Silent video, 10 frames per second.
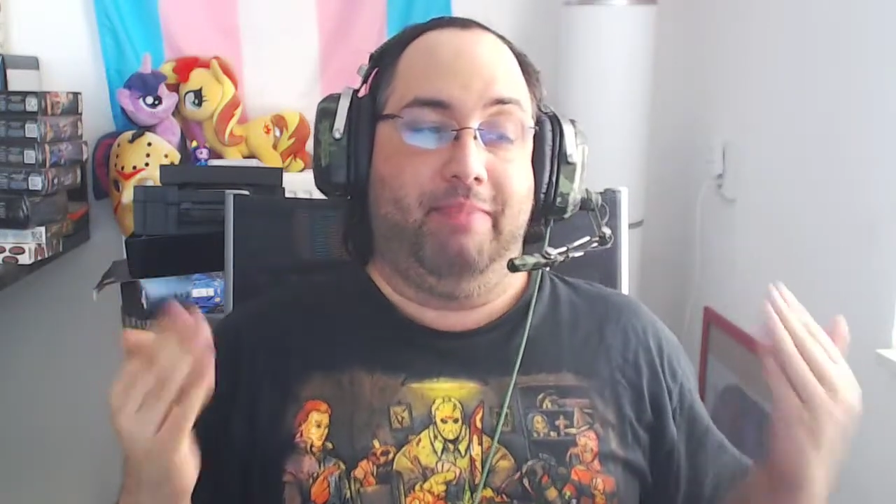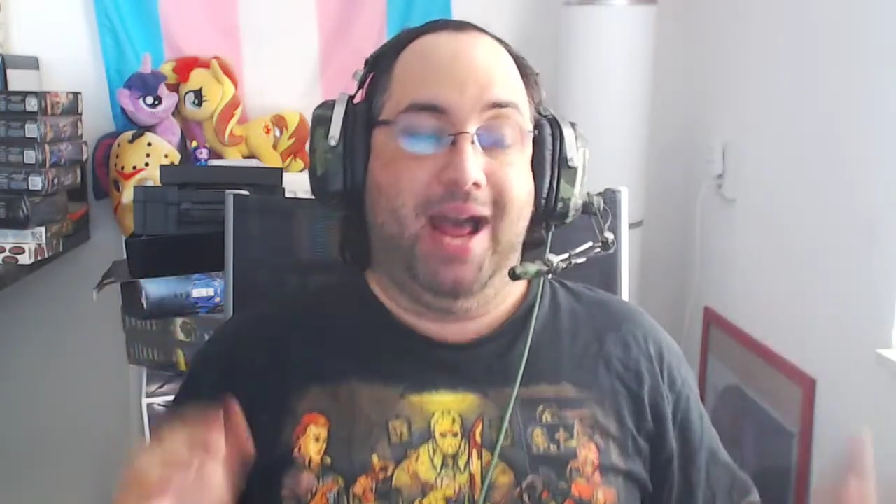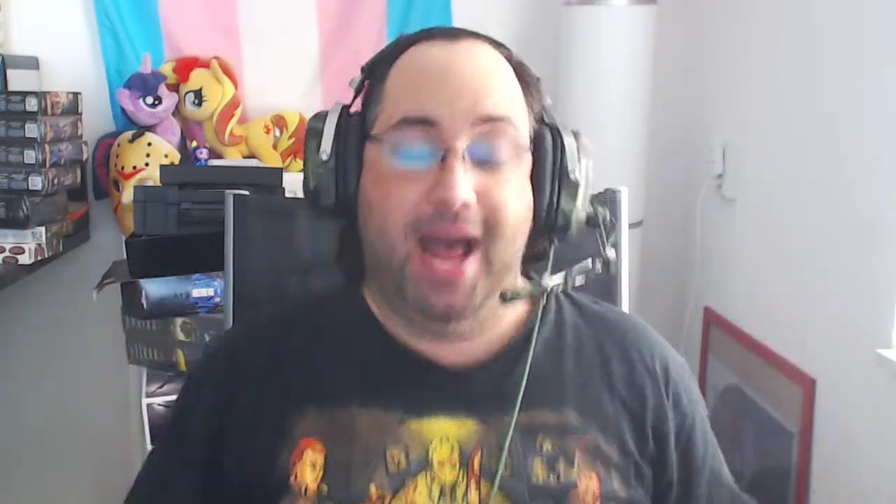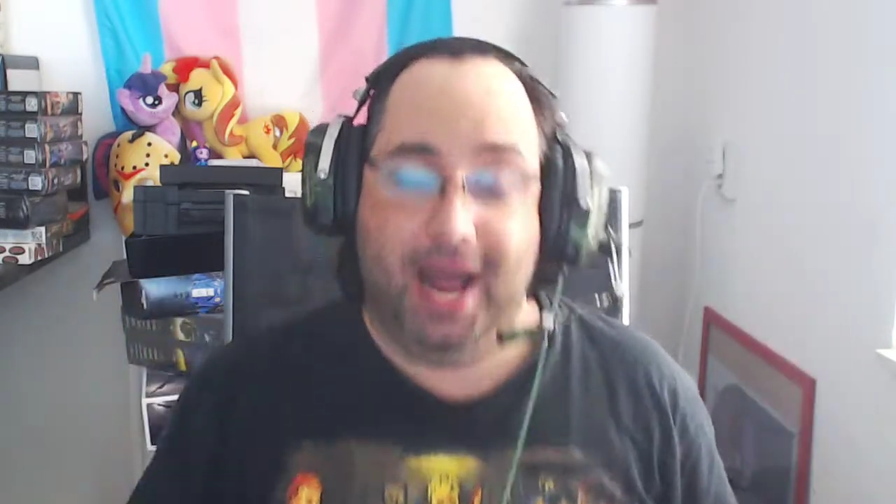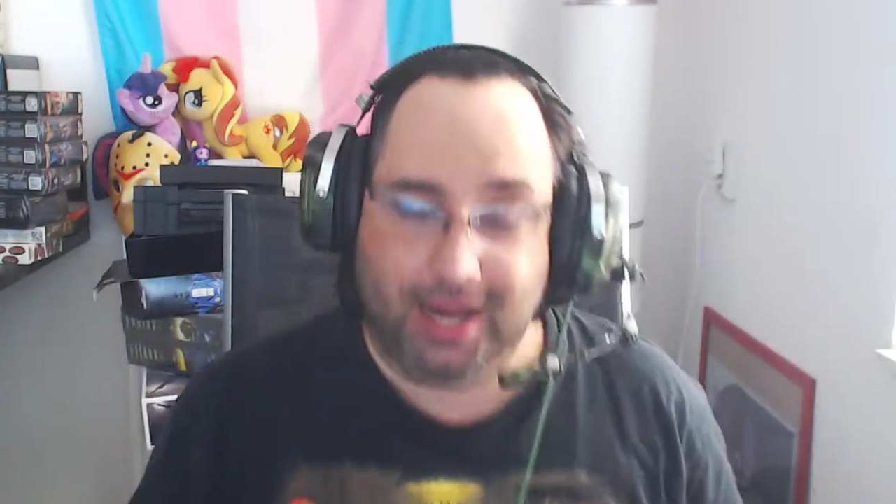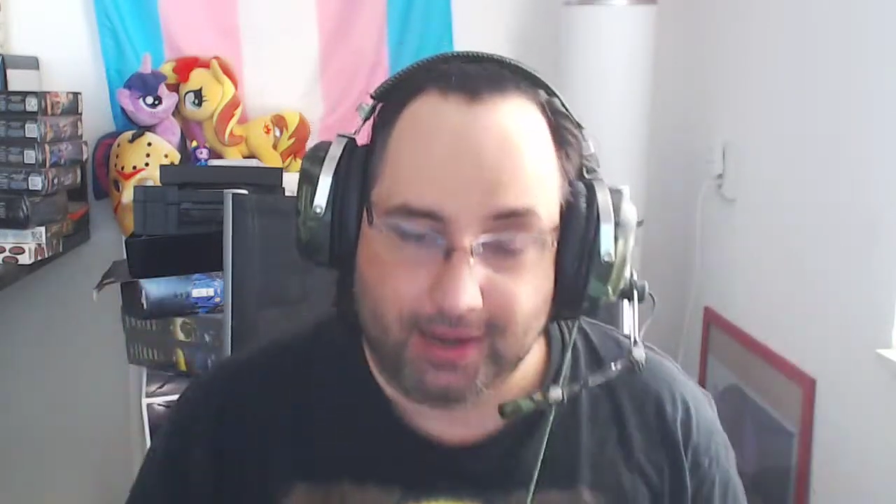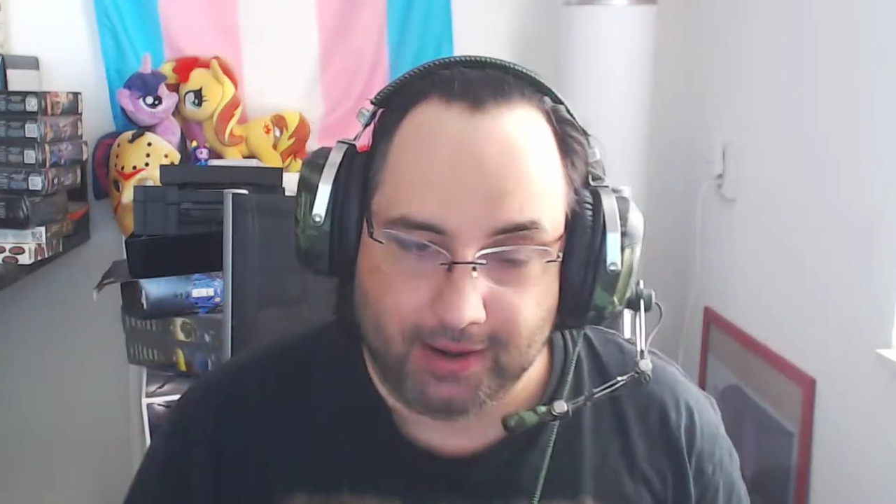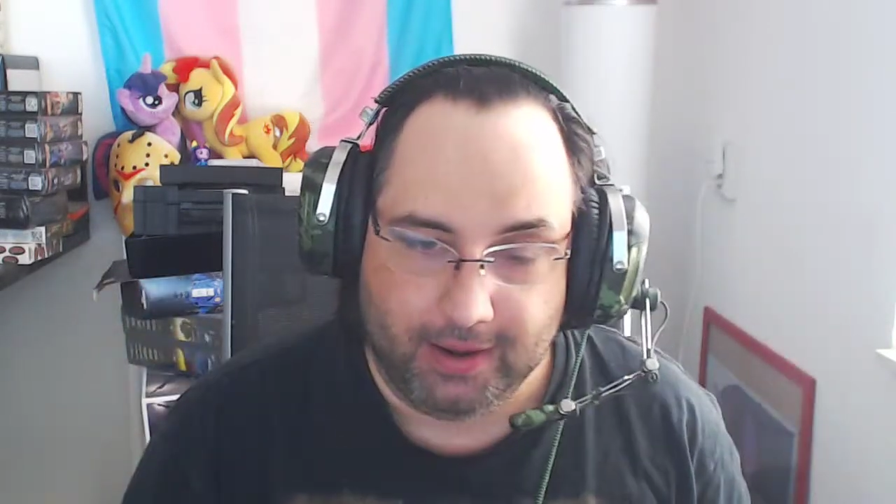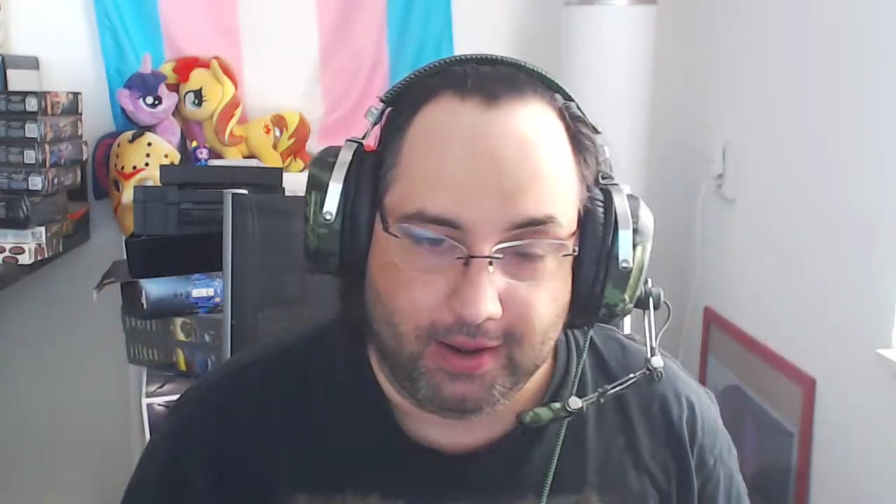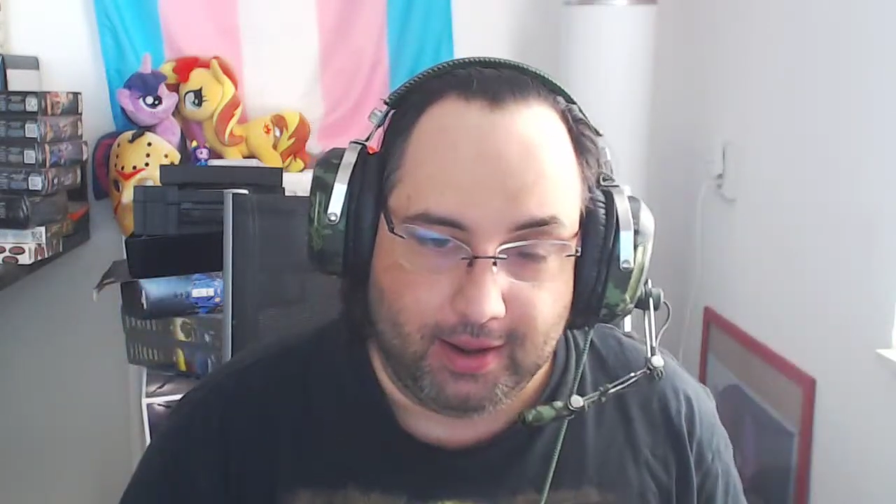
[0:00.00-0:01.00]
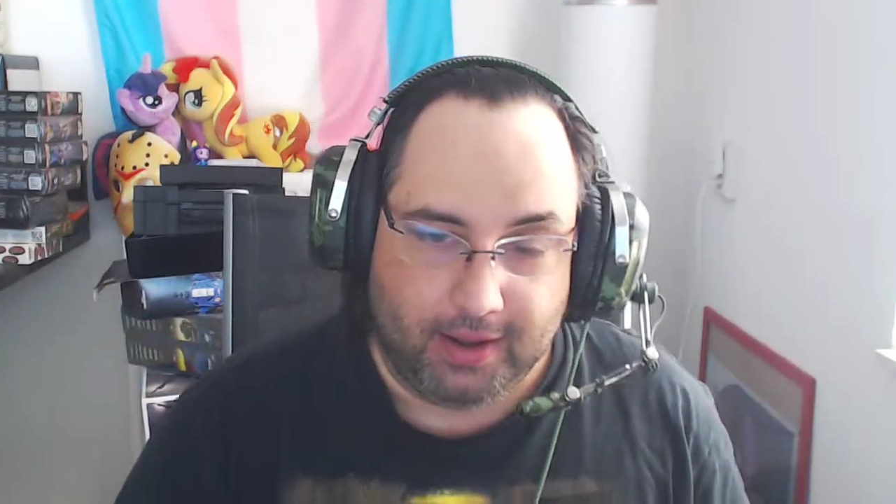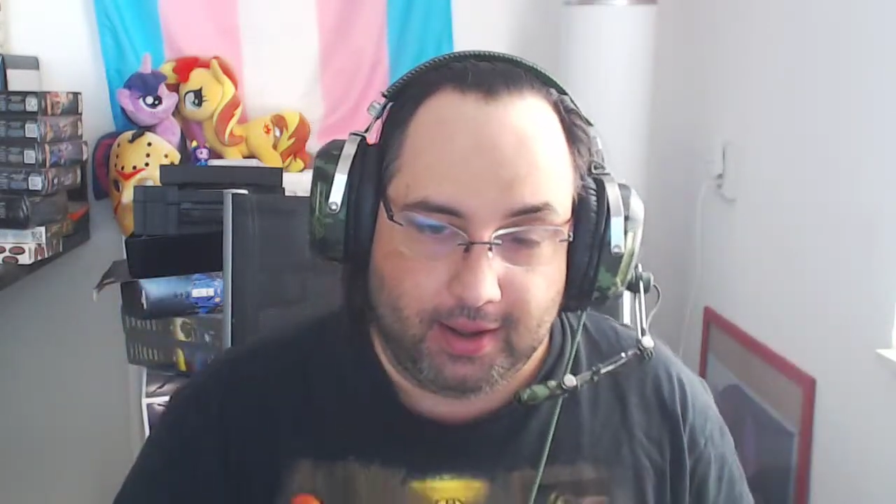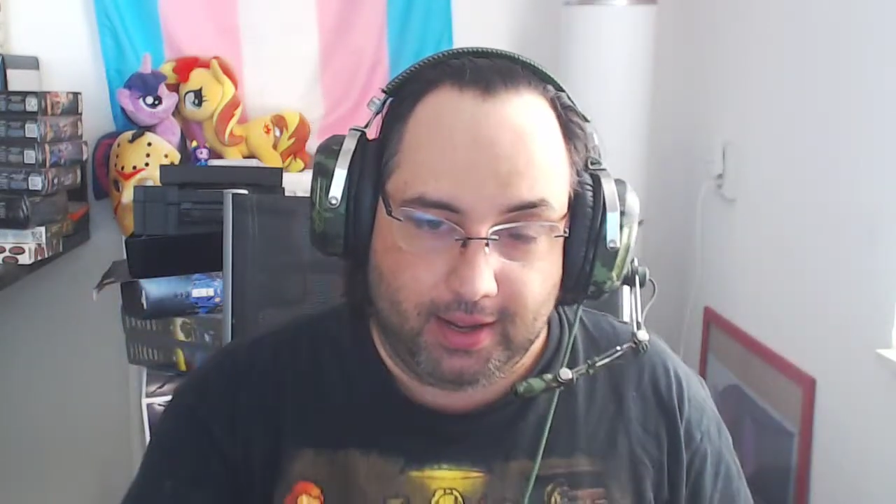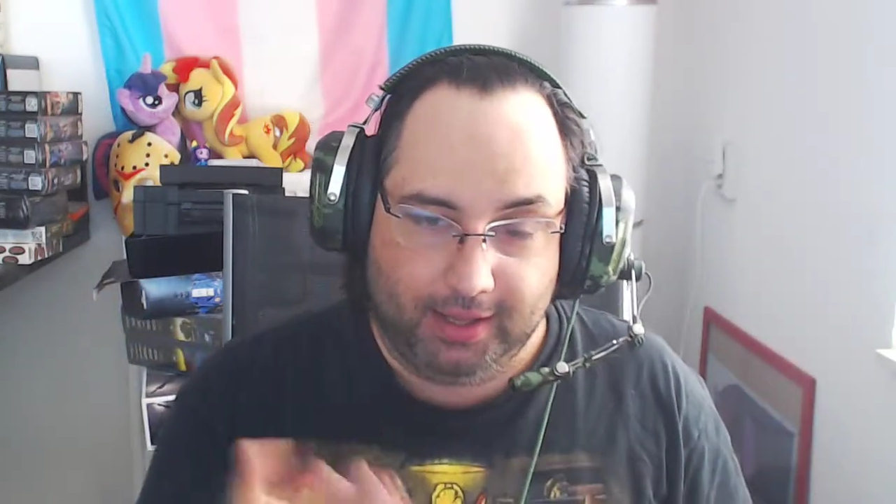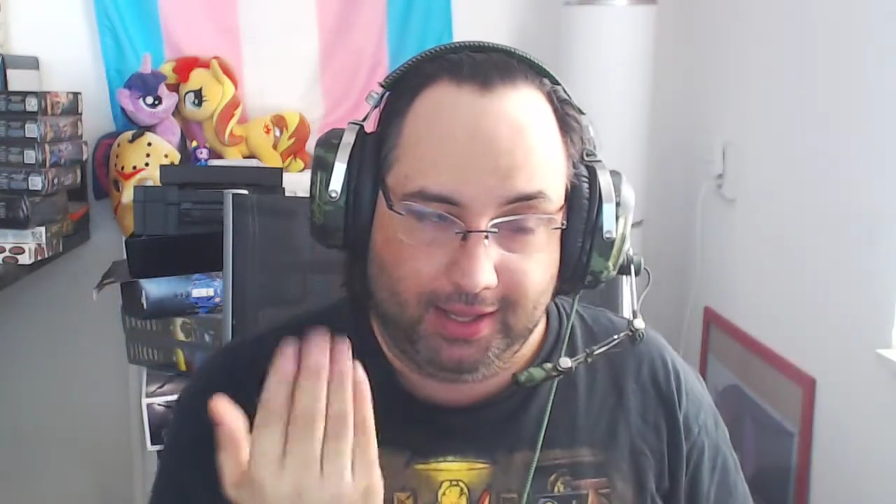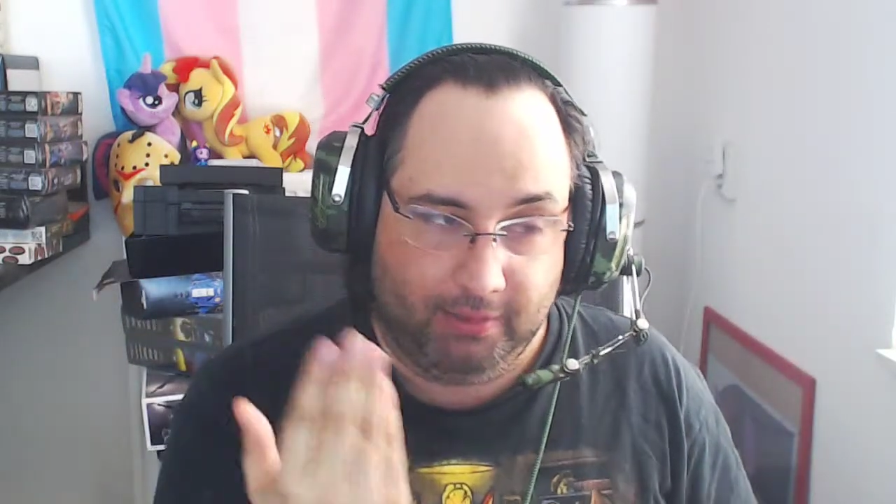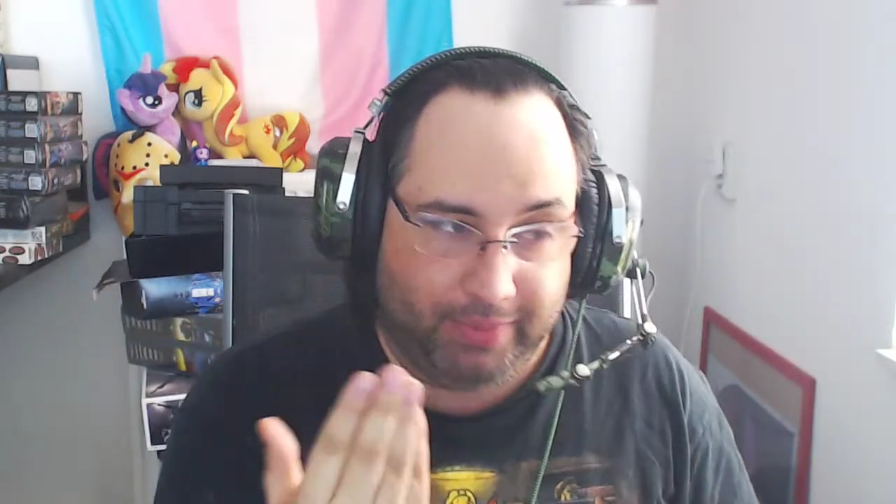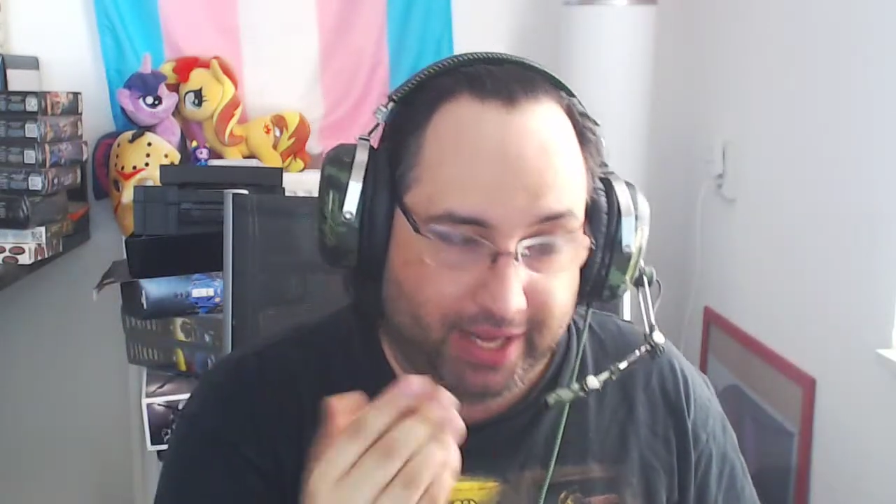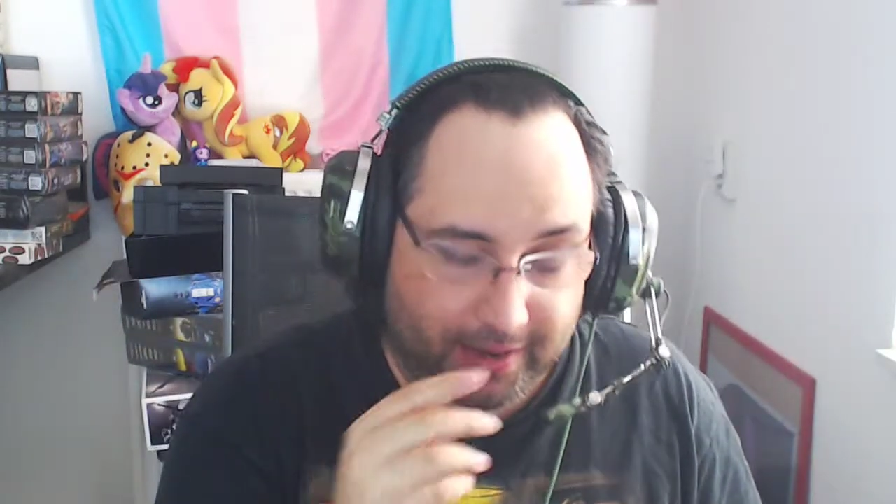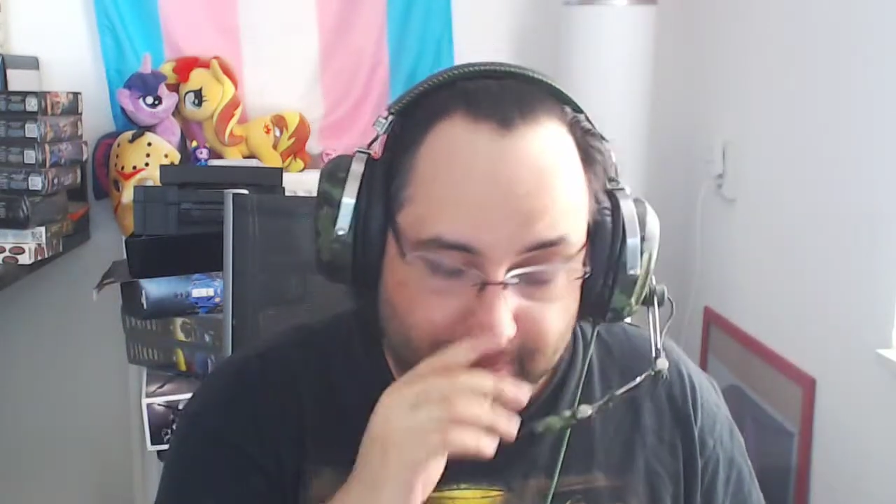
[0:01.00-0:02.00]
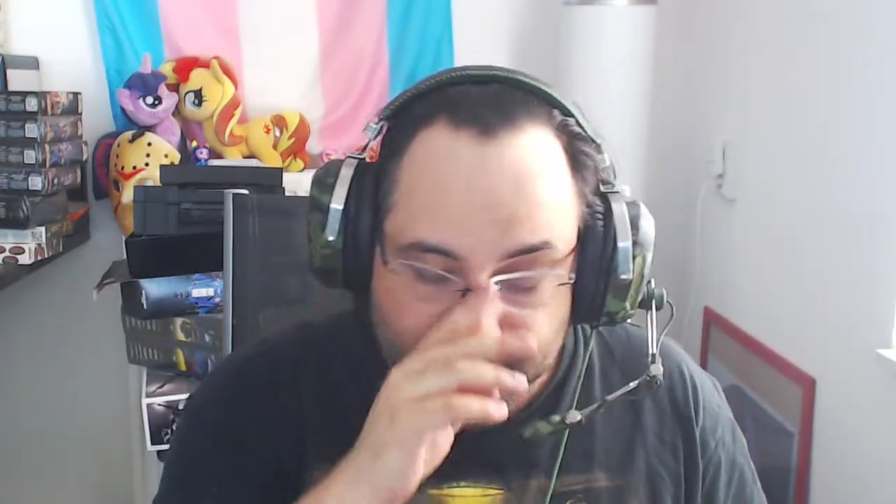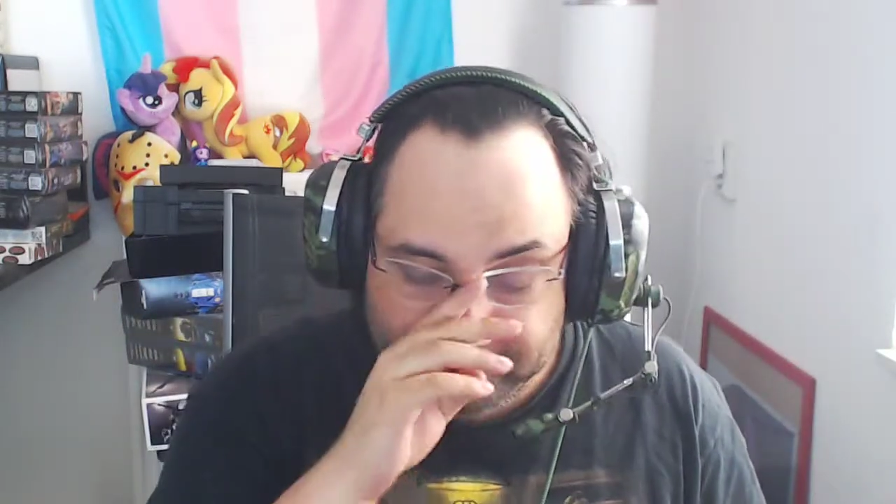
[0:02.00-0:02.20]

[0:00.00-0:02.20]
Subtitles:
back a little bit.